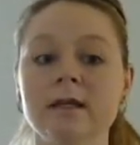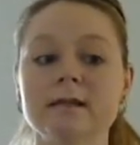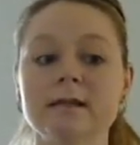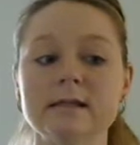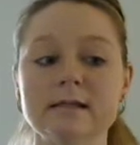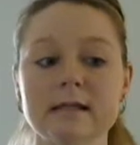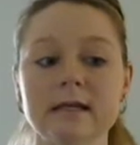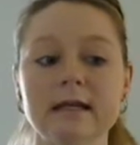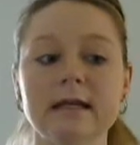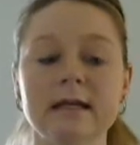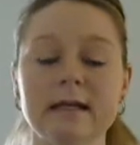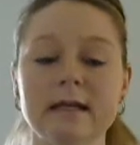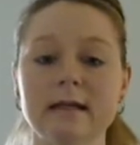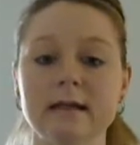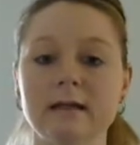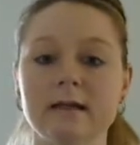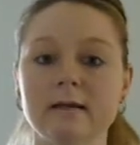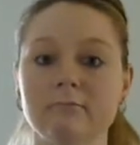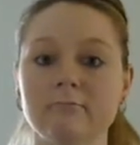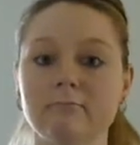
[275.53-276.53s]

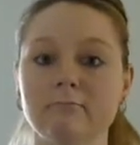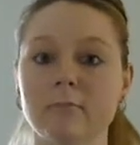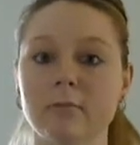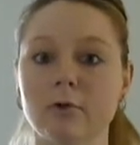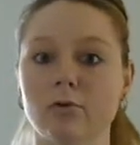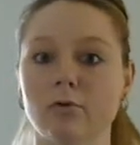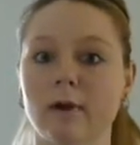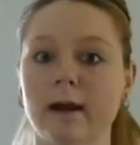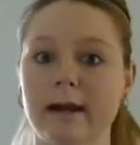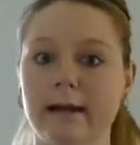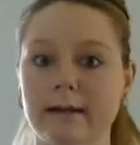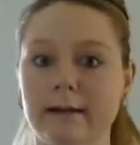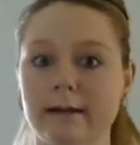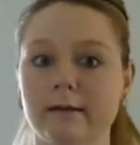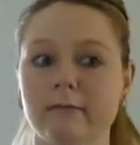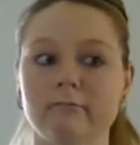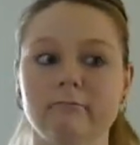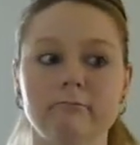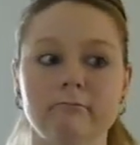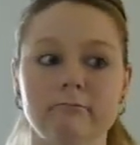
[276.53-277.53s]
see
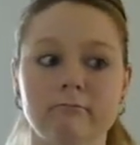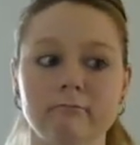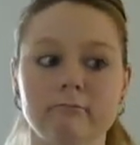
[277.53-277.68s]
granite.